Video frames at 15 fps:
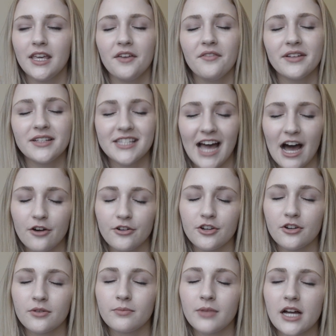evens out your
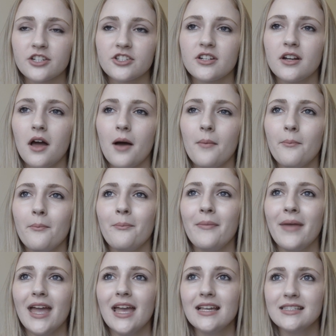complexion
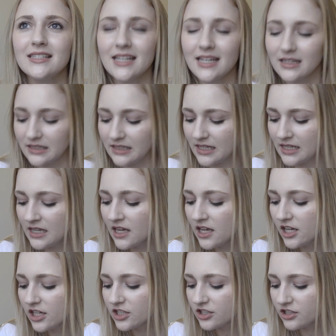amazingly.
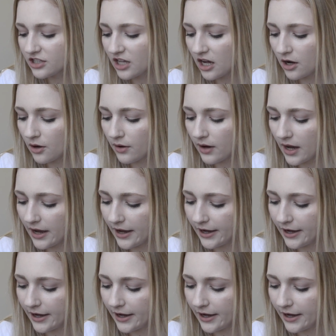So